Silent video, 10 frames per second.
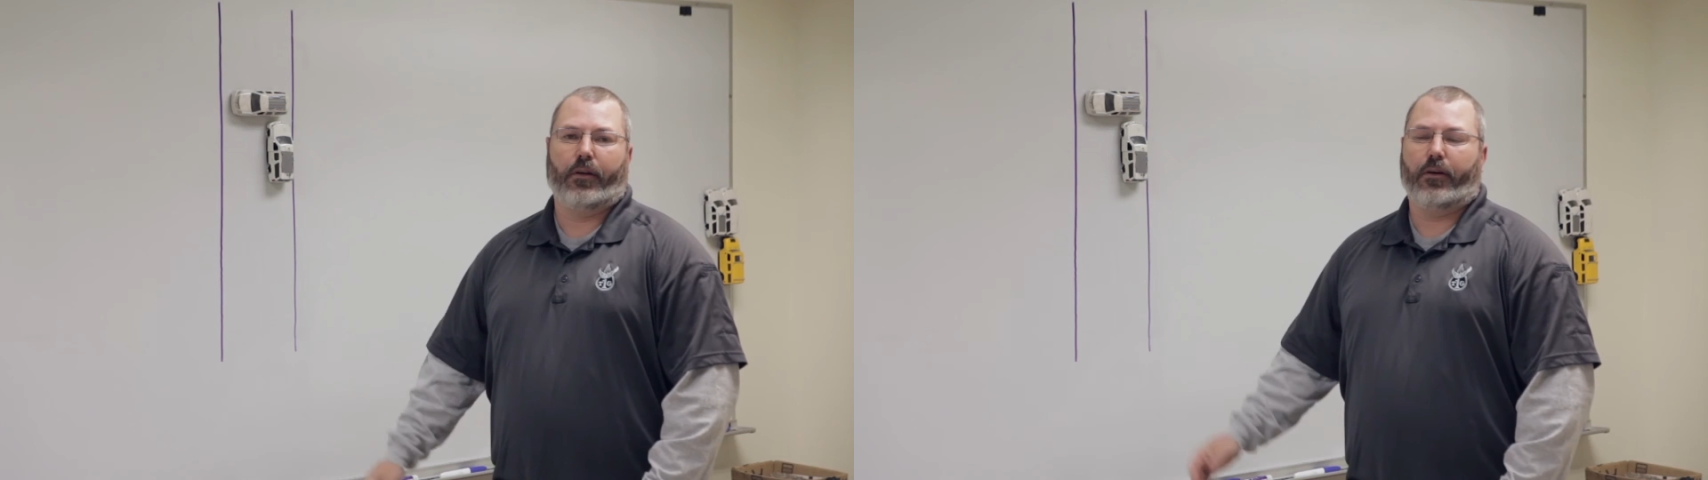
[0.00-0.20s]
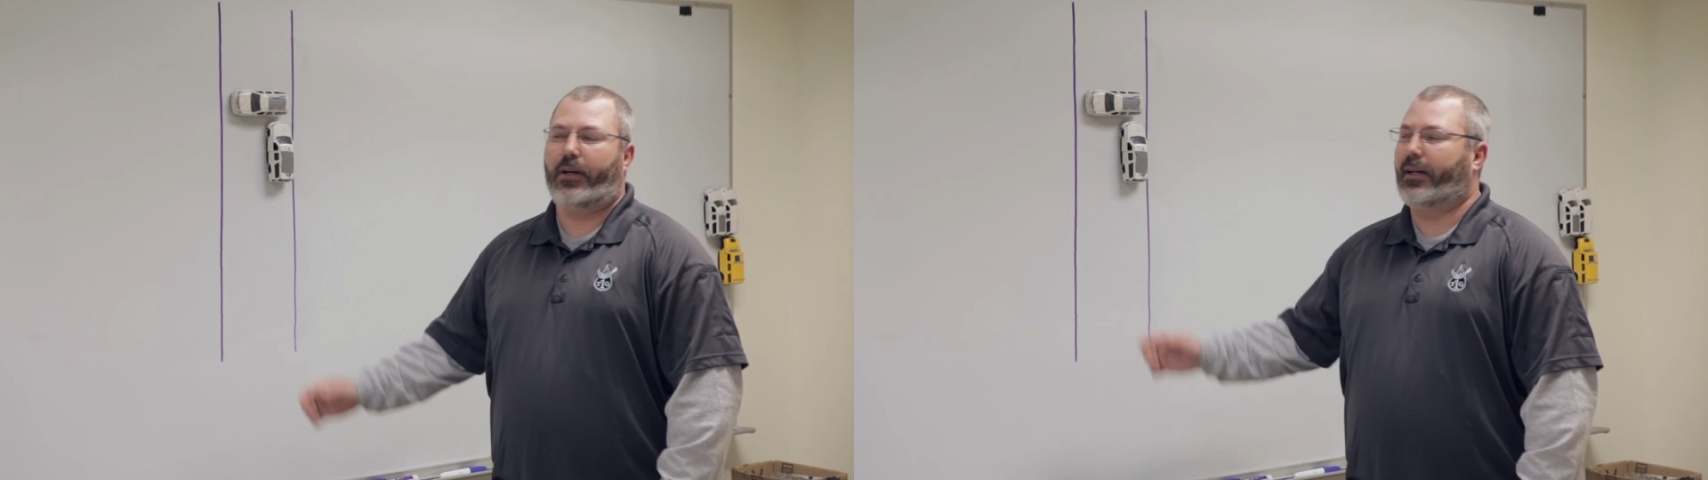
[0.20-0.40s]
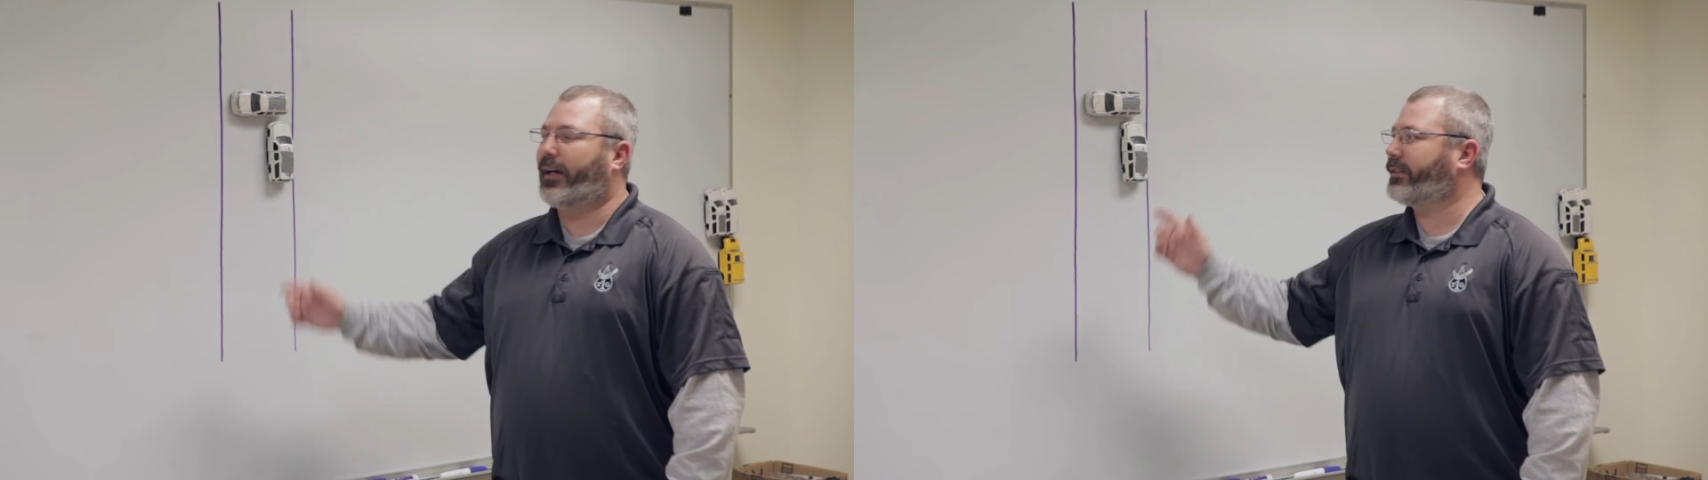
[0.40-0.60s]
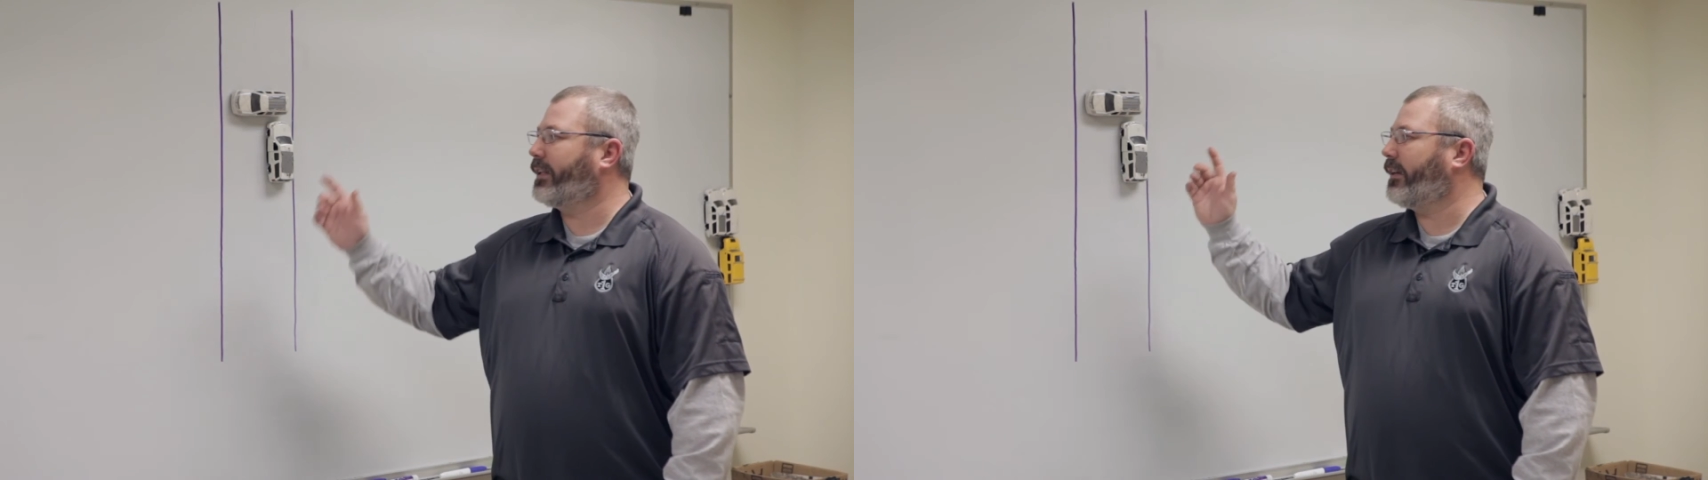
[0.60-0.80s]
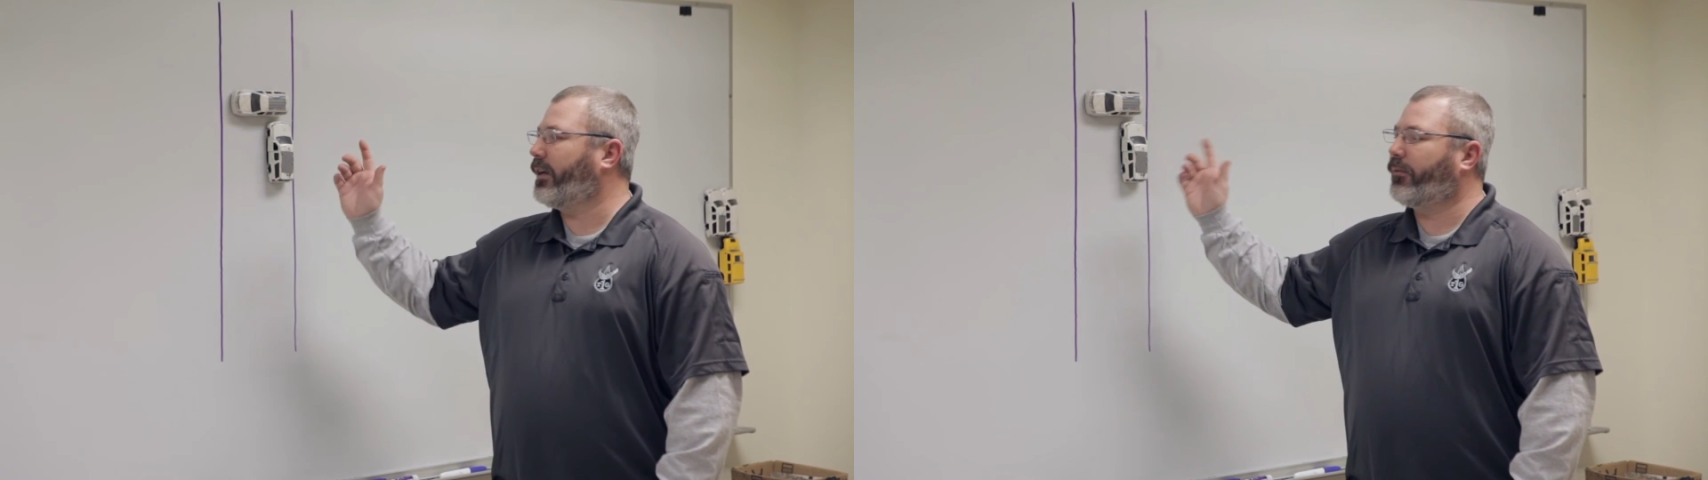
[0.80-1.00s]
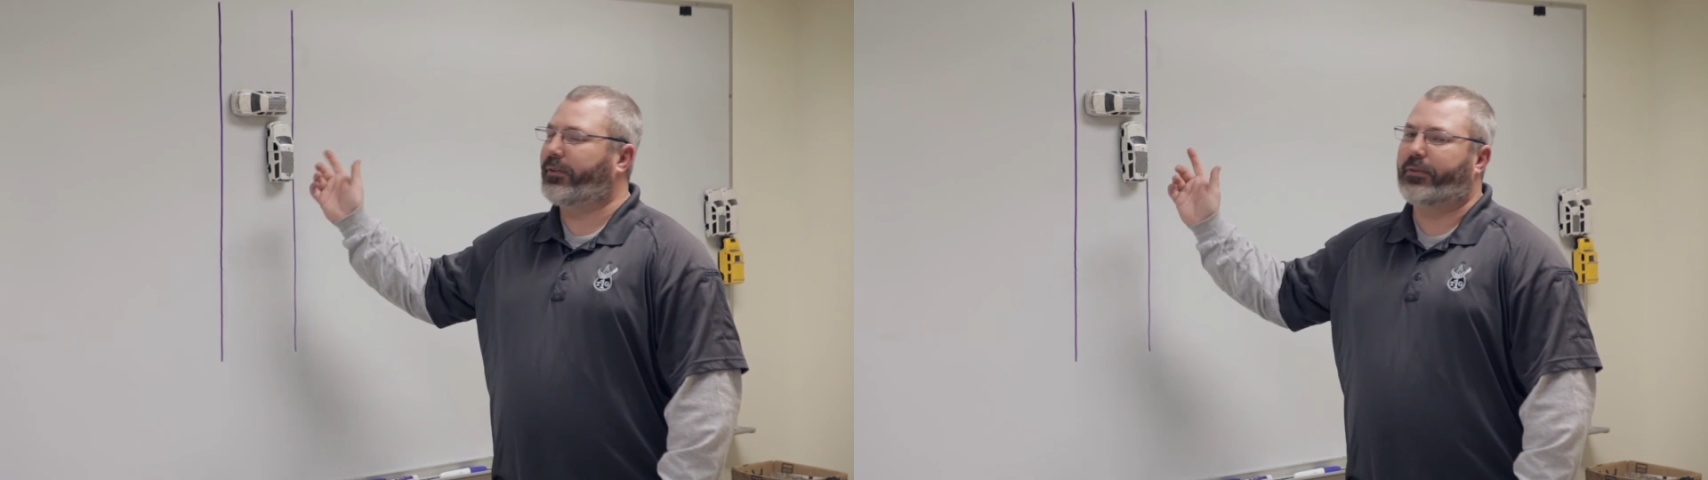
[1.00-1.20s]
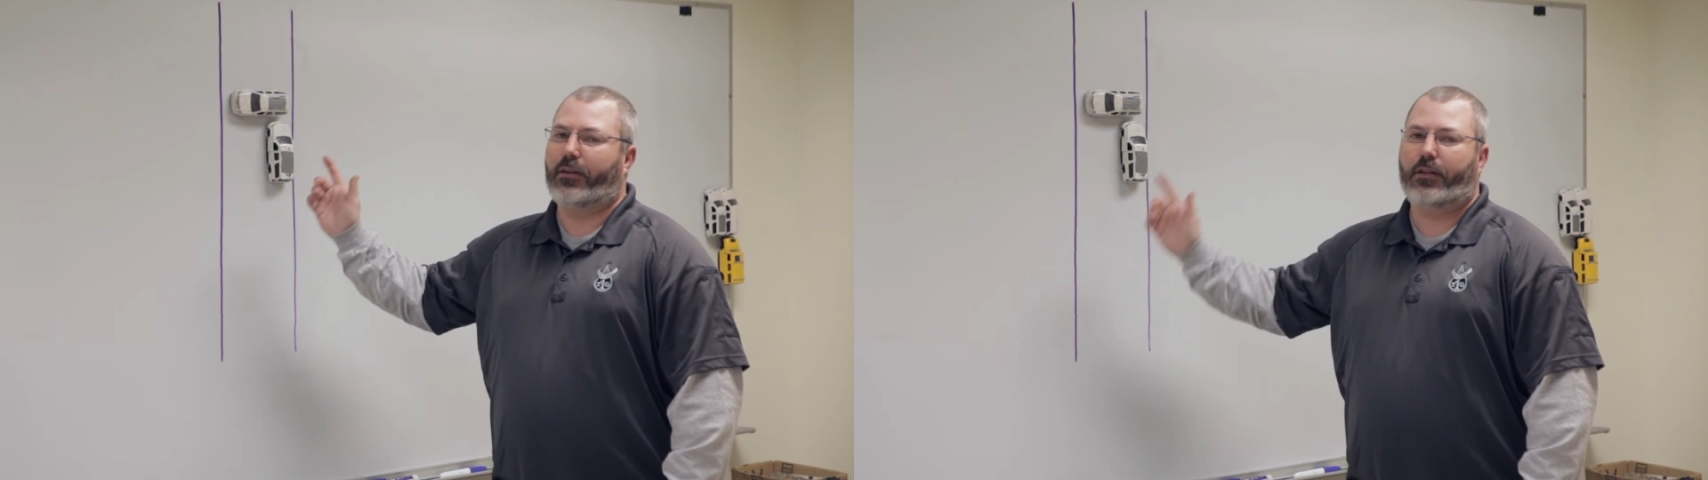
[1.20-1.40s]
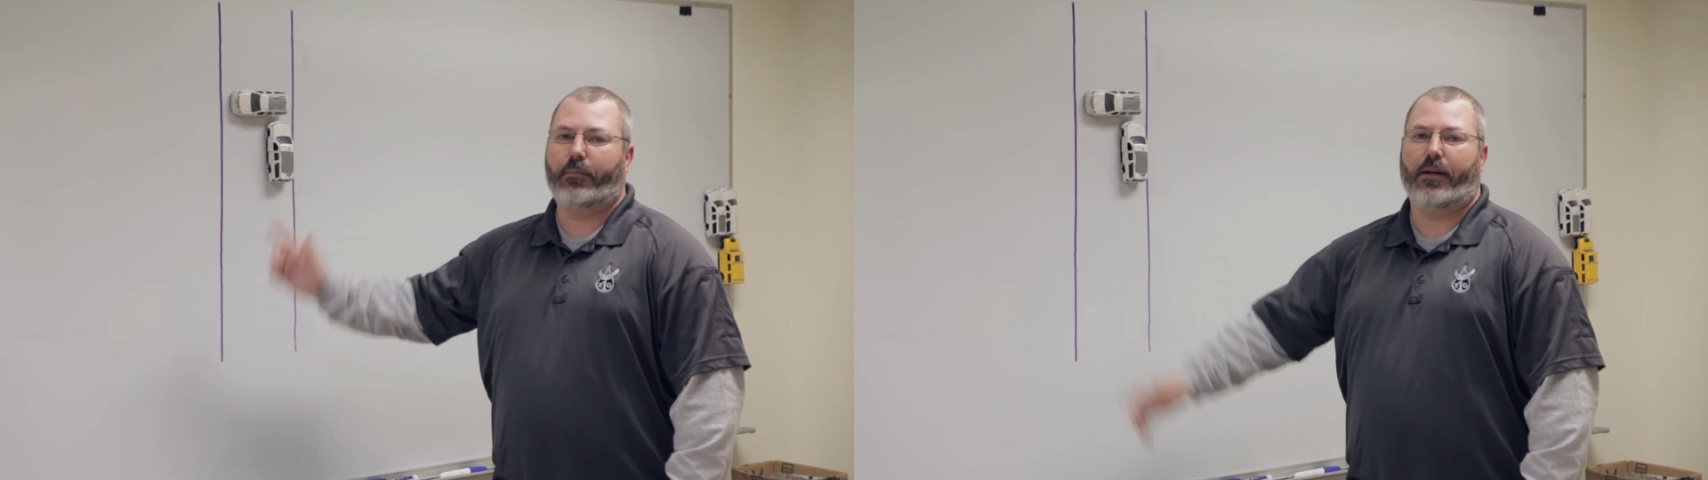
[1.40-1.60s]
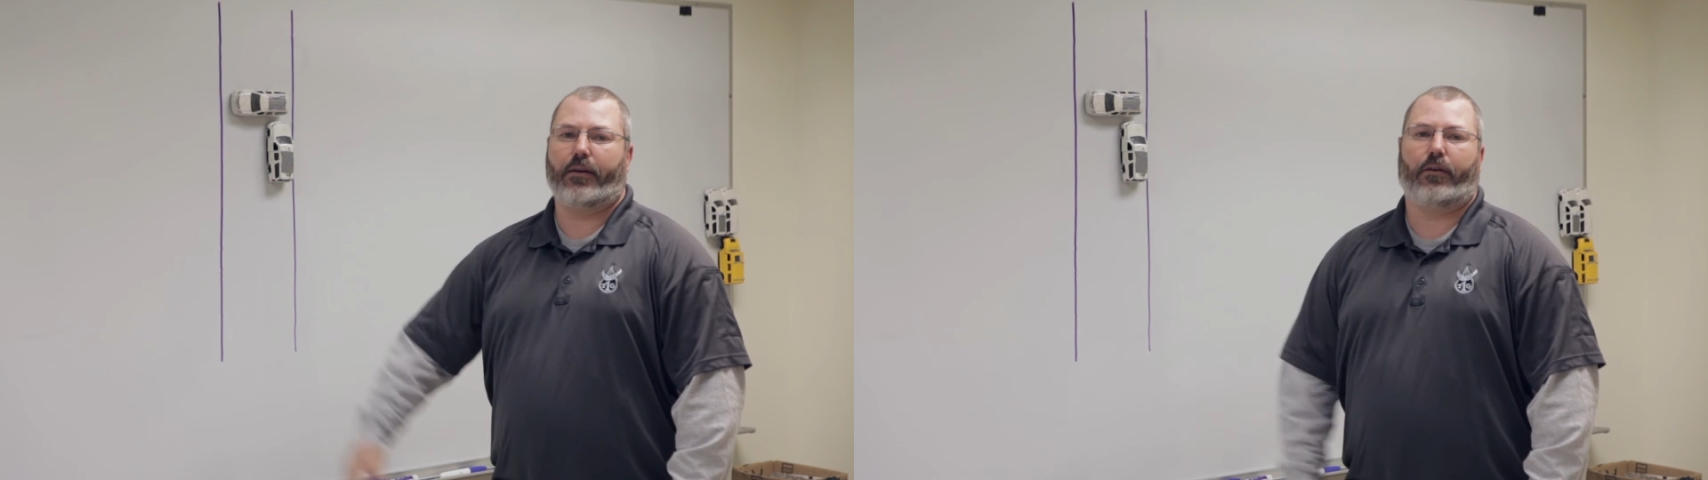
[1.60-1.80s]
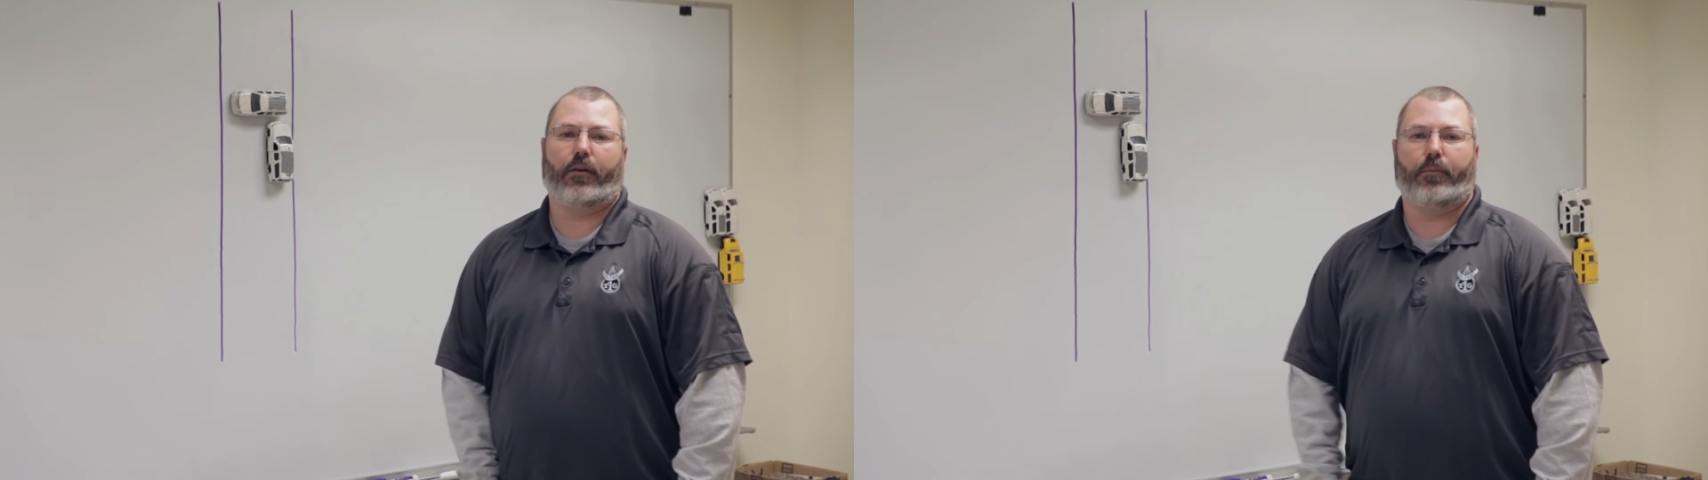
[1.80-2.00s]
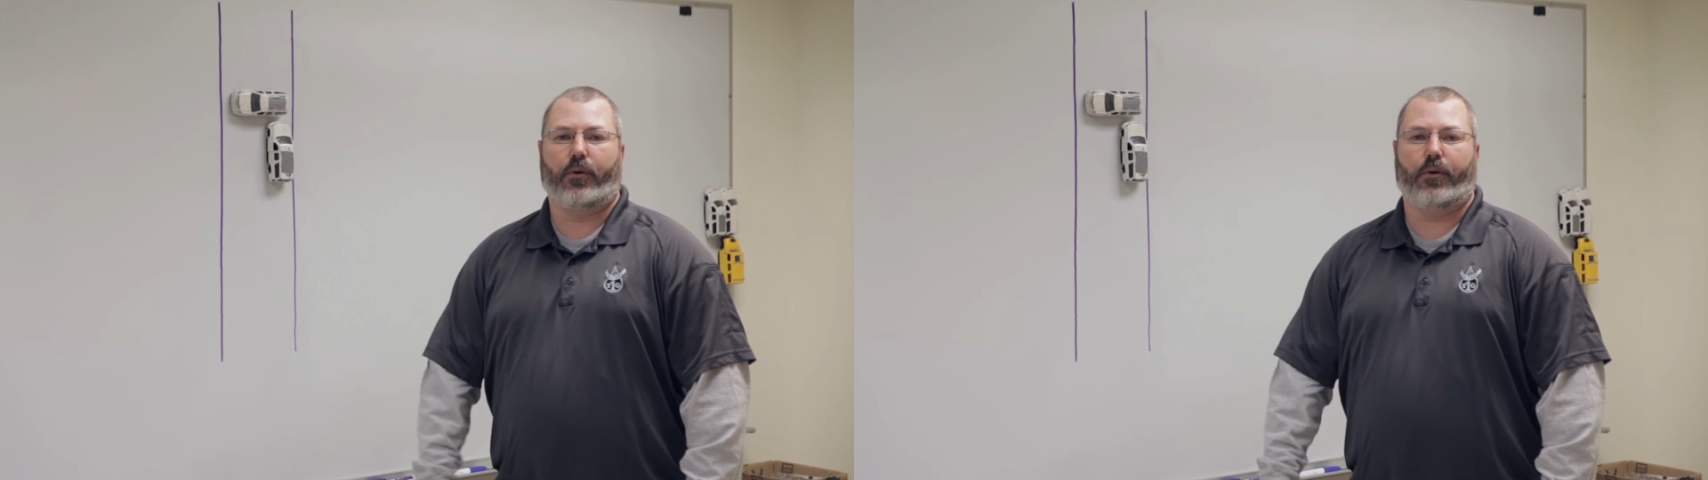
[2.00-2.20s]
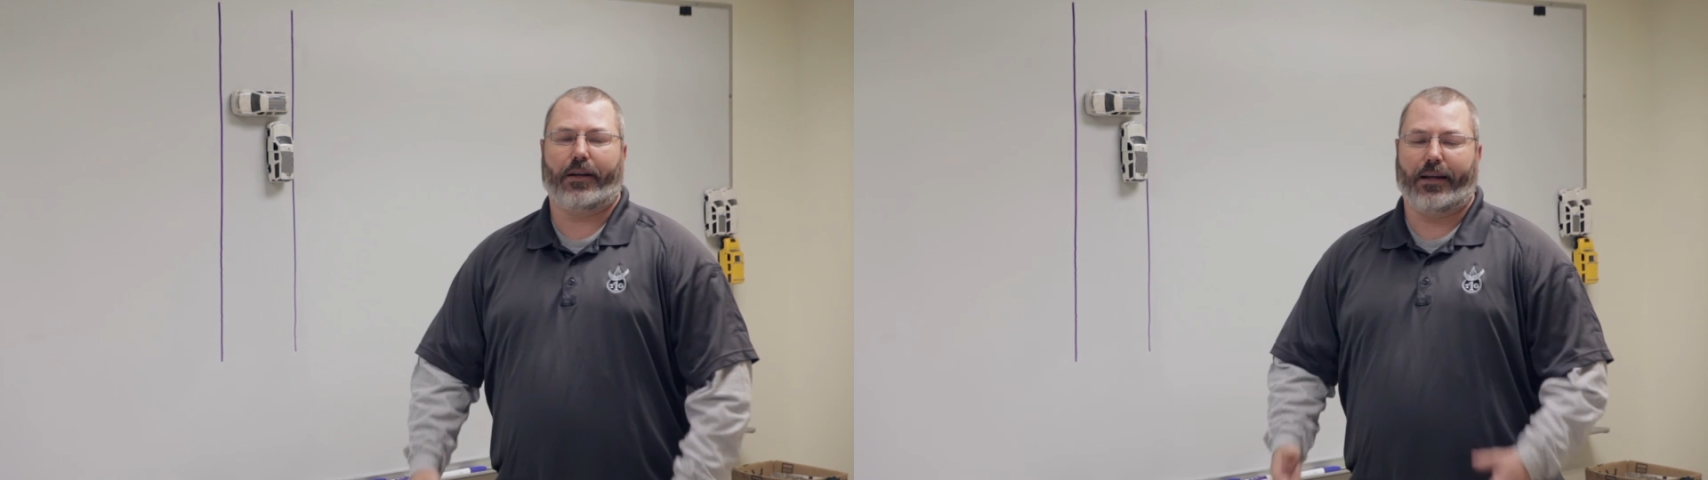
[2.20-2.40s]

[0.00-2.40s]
All right, guys, now that we've talked about it on the board